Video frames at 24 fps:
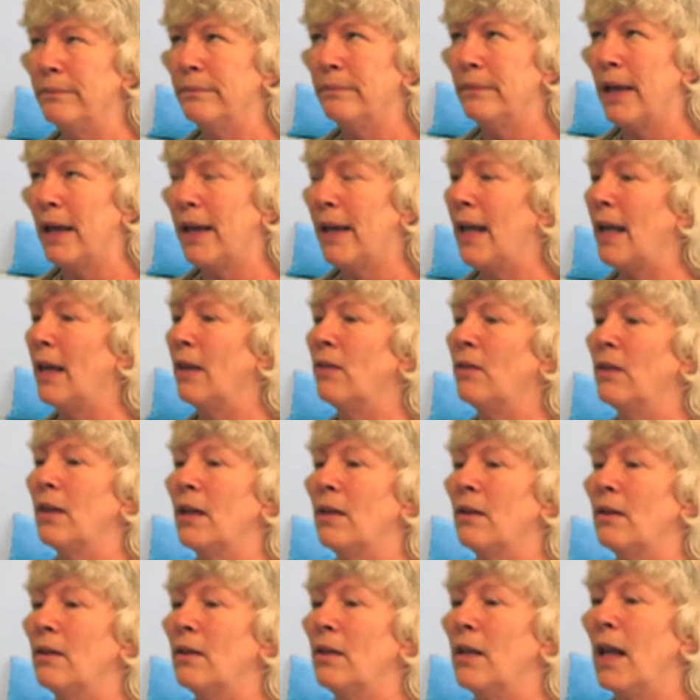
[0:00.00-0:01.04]
I can't think
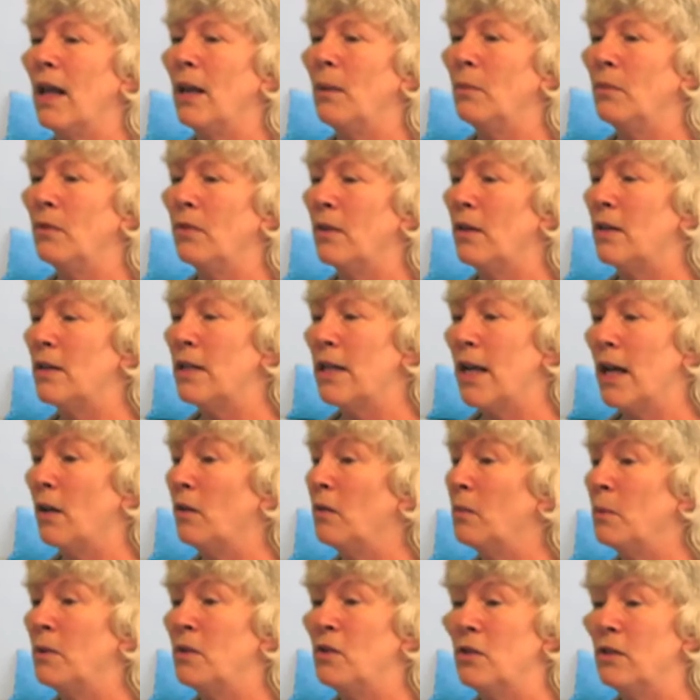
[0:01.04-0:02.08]
of the names of the towns,
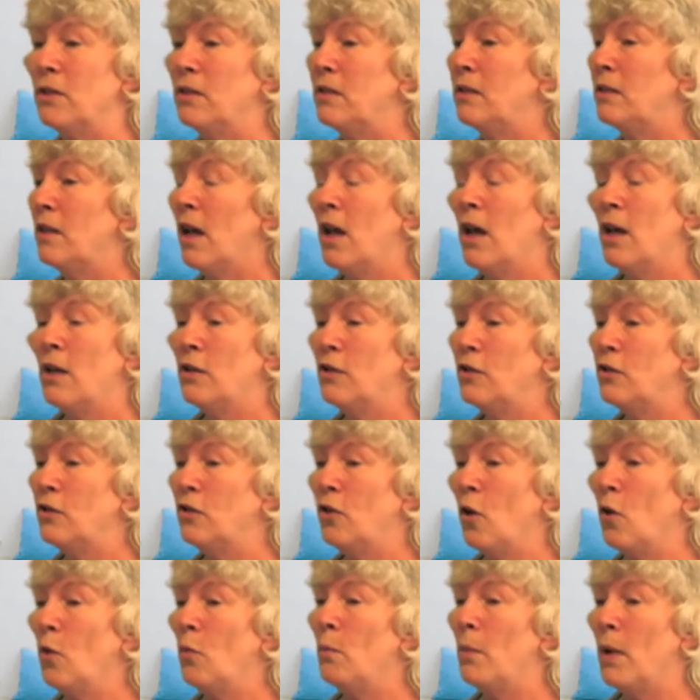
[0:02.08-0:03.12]
but just
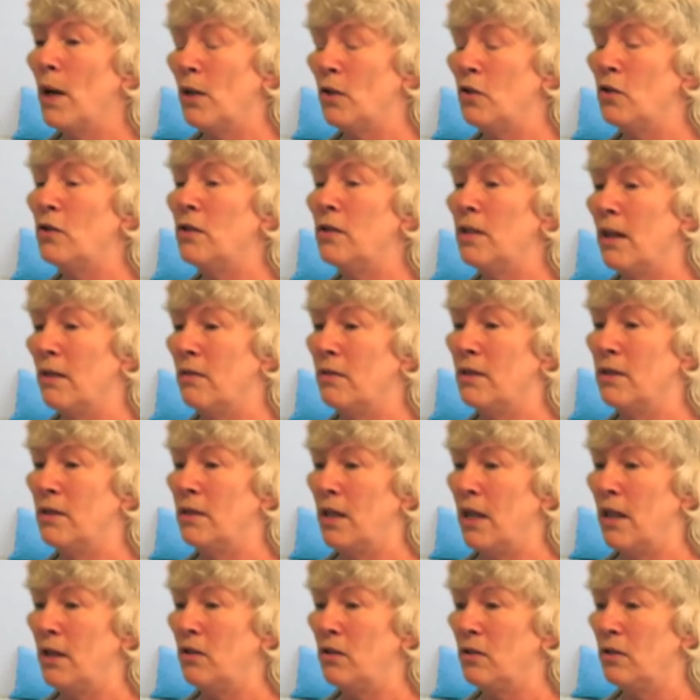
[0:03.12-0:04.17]
so much
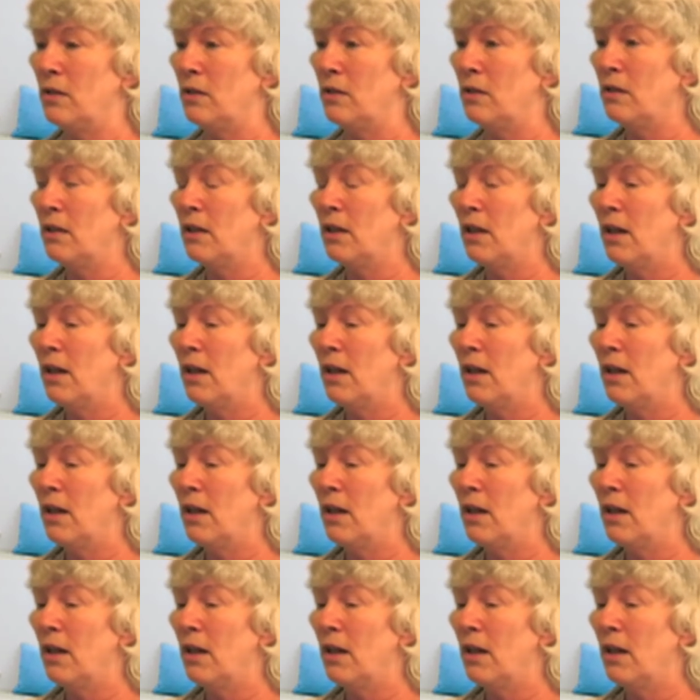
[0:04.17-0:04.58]
devastation.